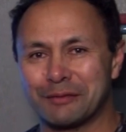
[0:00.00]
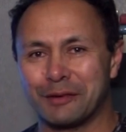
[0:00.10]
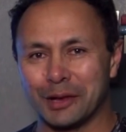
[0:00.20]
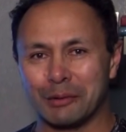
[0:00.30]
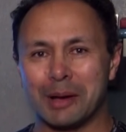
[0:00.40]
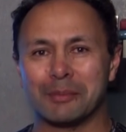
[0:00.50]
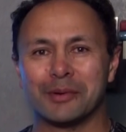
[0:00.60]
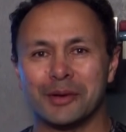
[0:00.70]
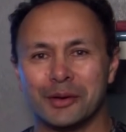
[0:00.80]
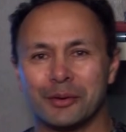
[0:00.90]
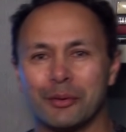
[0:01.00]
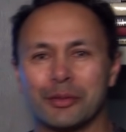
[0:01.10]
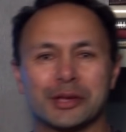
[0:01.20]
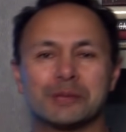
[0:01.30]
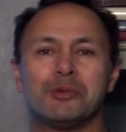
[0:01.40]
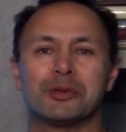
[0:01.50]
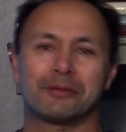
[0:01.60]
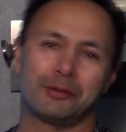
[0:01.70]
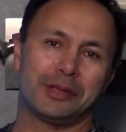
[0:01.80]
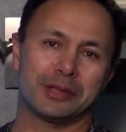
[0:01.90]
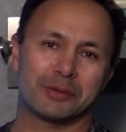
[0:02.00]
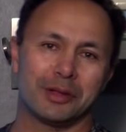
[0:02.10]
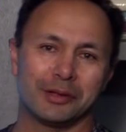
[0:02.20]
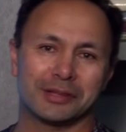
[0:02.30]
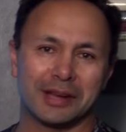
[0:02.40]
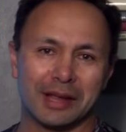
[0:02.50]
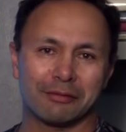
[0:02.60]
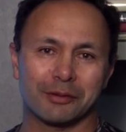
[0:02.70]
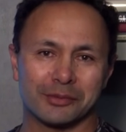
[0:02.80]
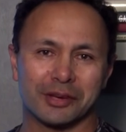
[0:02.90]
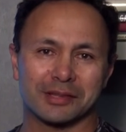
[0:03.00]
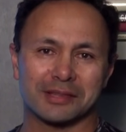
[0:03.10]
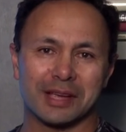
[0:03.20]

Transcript: to follow up all those beautiful things we learned today from Dr.